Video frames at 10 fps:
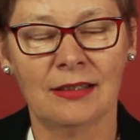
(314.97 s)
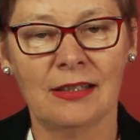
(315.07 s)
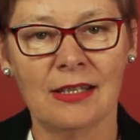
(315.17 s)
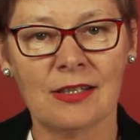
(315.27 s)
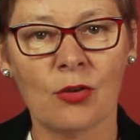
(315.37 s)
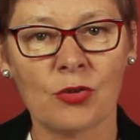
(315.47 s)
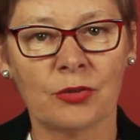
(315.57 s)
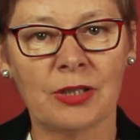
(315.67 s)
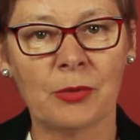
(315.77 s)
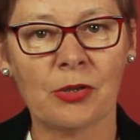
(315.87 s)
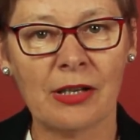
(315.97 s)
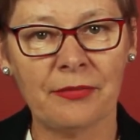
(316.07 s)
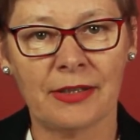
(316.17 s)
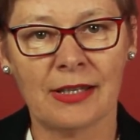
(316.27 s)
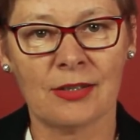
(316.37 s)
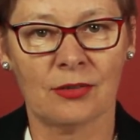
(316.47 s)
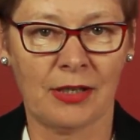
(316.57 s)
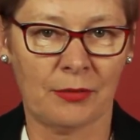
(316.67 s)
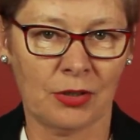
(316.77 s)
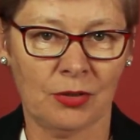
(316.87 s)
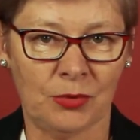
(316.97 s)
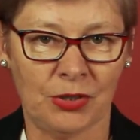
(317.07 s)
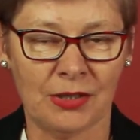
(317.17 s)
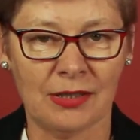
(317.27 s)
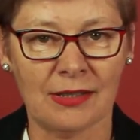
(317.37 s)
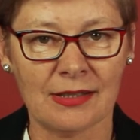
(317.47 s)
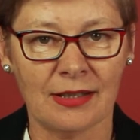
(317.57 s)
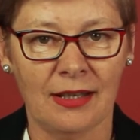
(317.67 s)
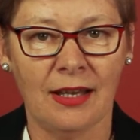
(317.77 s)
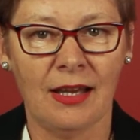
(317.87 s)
the social demographics of our communities,